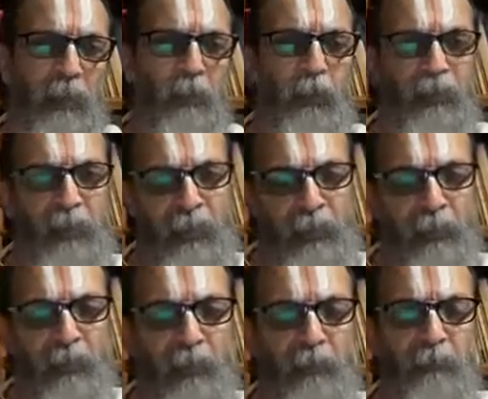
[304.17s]
as we see it
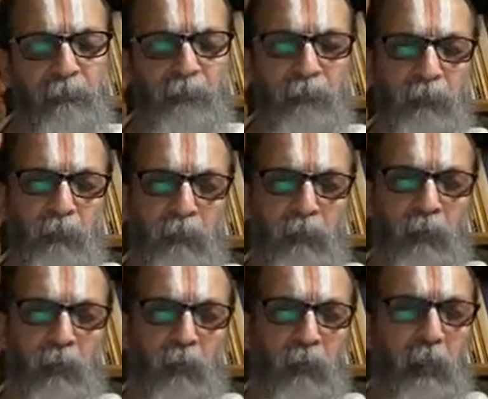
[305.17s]
here
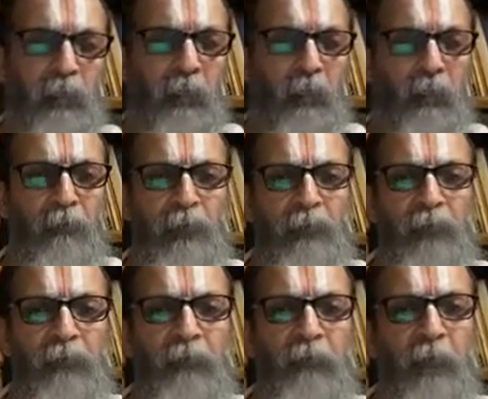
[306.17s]
and a life that
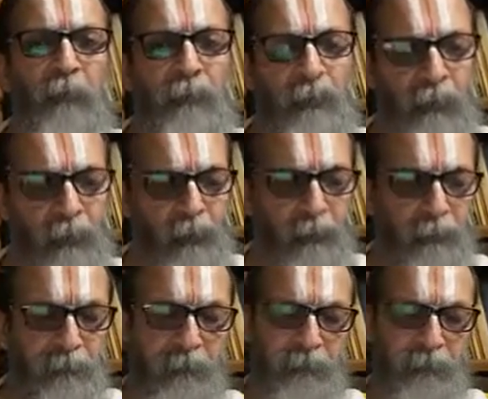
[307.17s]
exists after death.